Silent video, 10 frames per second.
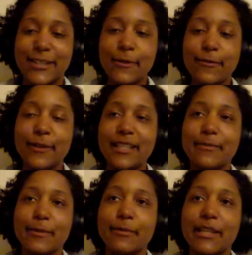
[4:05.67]
It's so funny
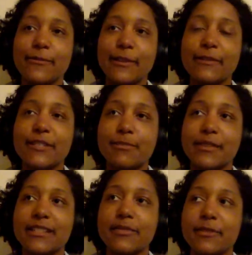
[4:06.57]
that people make fun of us
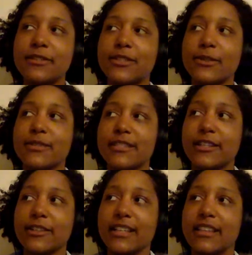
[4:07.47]
because Minnesotans
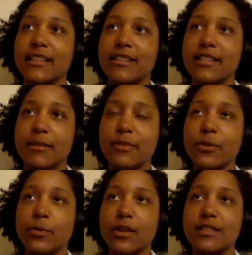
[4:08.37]
are like the
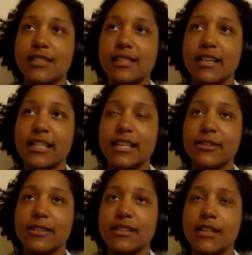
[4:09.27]
number one sought
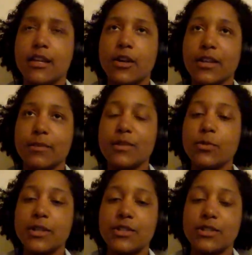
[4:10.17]
out or like
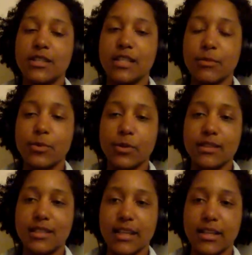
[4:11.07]
Midwesterners are number
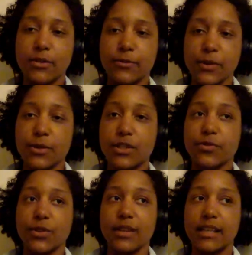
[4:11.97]
one sought out folks
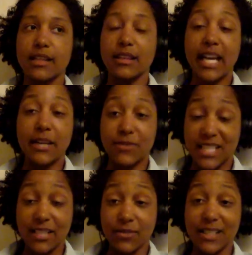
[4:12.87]
for like live
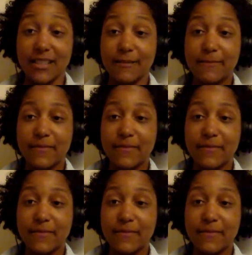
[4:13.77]
TV.